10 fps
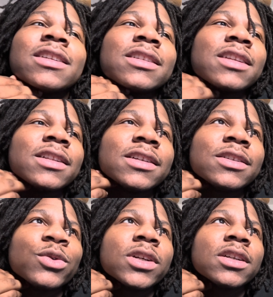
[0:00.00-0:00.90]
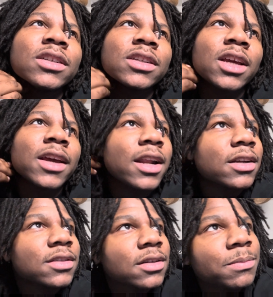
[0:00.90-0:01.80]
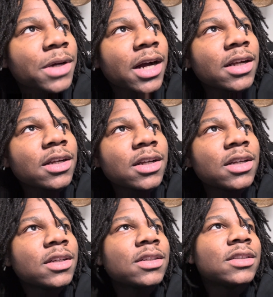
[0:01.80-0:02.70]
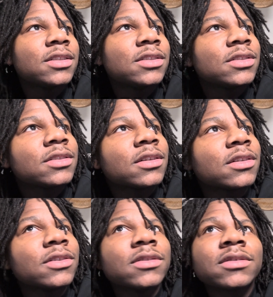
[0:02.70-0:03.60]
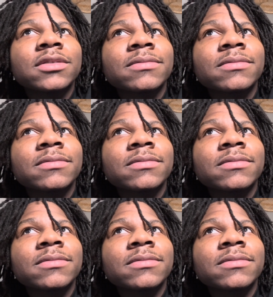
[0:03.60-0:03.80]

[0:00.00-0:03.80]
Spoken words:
get another quick 100K out of it to the pot. So